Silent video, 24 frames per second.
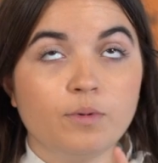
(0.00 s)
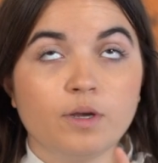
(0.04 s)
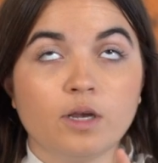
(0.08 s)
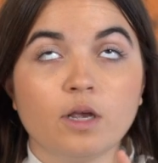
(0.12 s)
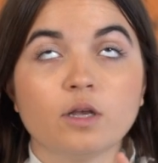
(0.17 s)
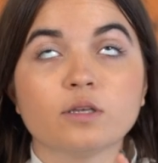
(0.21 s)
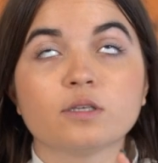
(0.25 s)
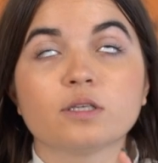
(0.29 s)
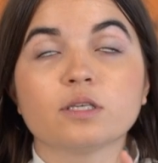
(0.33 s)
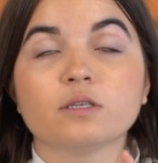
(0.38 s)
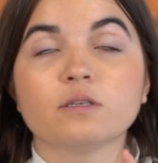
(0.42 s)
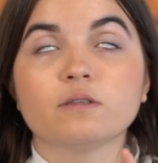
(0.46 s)

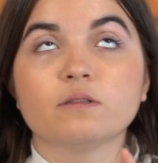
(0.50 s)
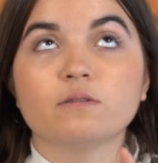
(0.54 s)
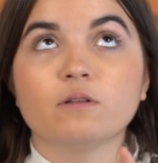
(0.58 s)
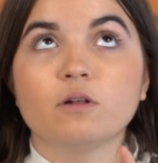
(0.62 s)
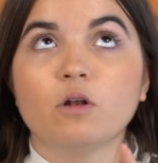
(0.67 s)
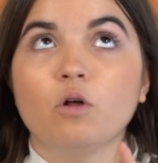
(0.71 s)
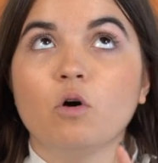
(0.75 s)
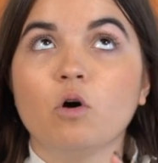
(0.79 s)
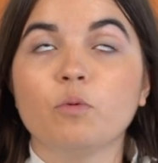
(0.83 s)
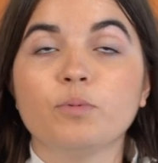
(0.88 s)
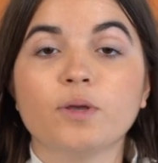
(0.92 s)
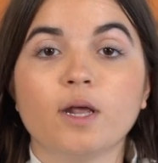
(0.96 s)
because
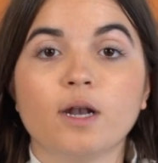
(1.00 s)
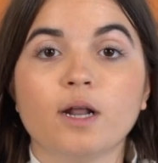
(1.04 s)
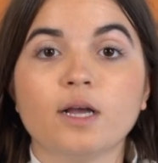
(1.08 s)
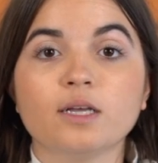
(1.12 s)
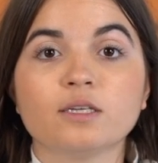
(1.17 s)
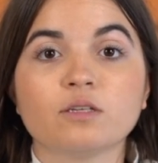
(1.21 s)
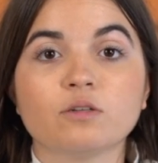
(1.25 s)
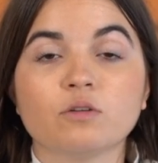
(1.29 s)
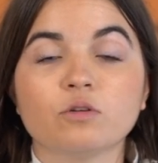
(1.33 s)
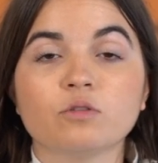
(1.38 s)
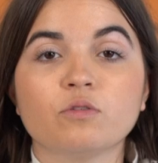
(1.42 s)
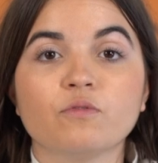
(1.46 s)
Loro Piana
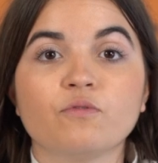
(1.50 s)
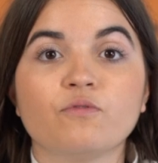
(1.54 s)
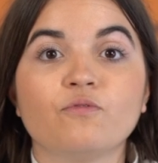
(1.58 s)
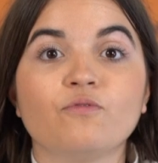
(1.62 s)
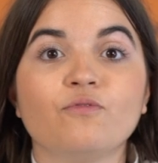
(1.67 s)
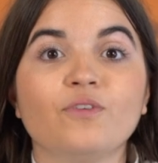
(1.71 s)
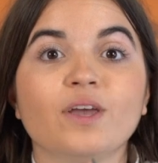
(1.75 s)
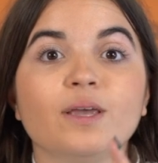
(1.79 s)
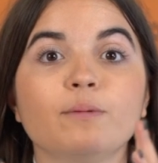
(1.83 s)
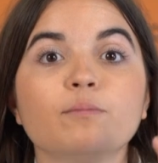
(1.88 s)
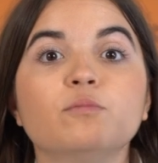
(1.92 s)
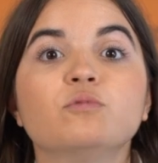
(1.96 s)
is not a
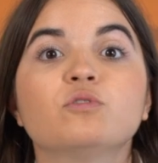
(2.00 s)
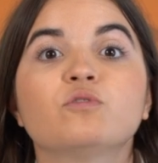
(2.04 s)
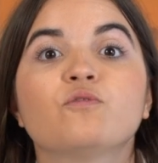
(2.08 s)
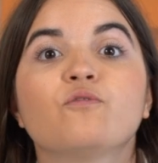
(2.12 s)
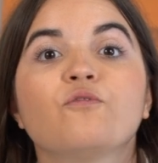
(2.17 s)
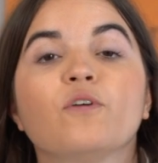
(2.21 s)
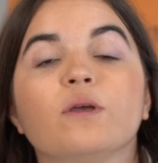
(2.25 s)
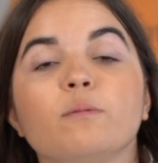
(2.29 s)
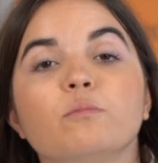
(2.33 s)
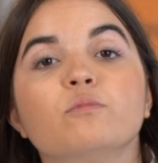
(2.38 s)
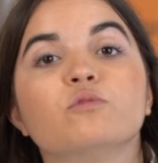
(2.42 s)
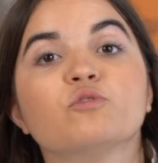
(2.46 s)
famous
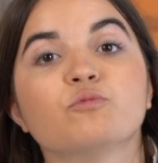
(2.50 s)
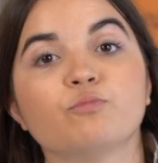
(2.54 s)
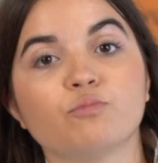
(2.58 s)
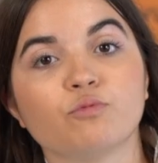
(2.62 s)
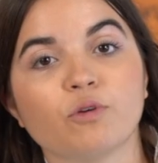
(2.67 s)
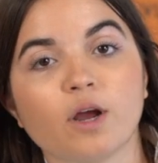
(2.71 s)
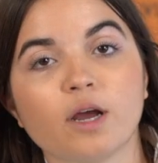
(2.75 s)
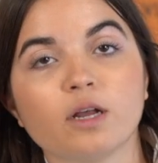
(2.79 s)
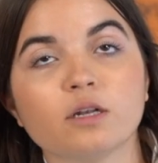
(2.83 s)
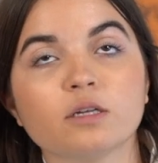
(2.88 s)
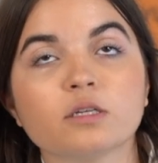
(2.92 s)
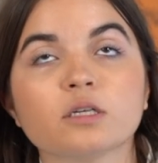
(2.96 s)

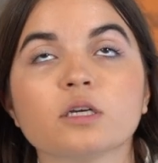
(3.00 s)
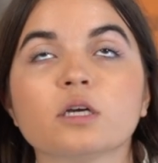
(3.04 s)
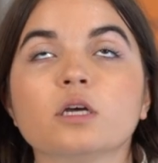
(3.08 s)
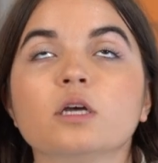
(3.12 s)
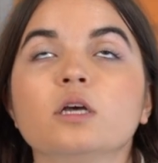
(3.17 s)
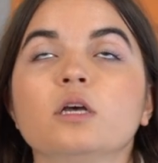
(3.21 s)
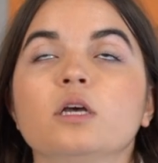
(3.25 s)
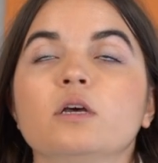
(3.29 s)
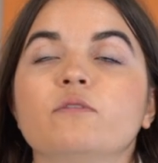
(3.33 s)
brand.